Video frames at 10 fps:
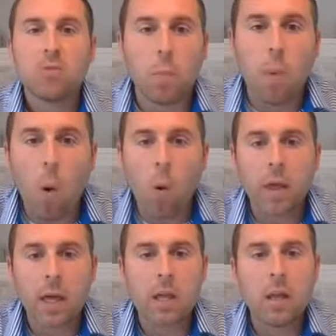
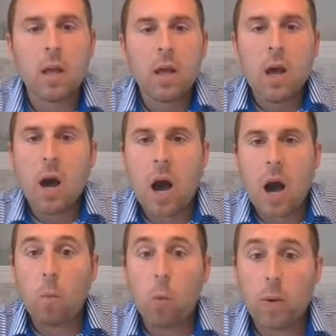Napoleon
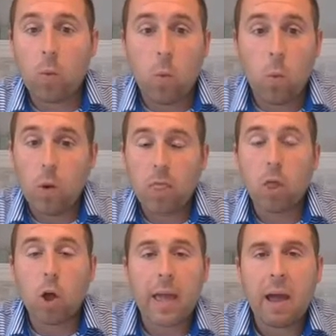would
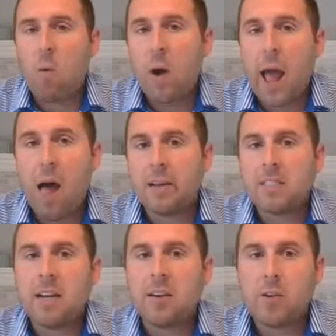look at what
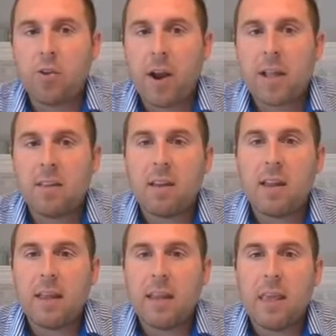Alexander the Great did,
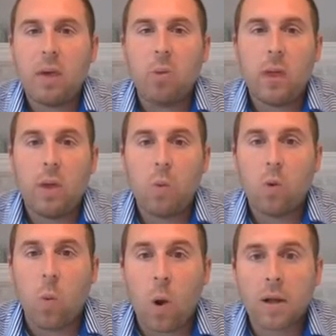and he
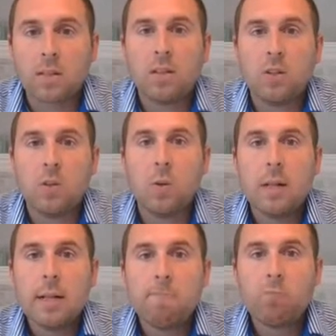would want to
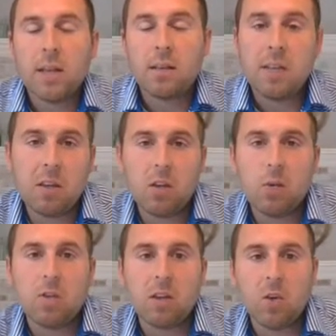
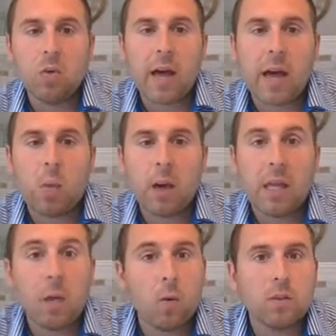continue to do that when
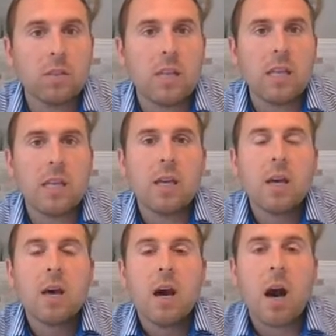he was the
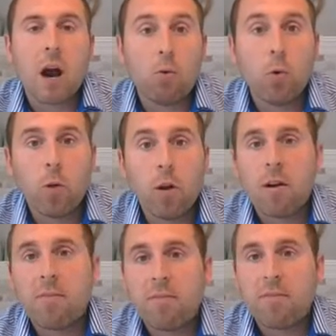
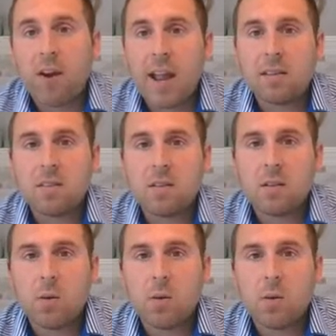ruler of France.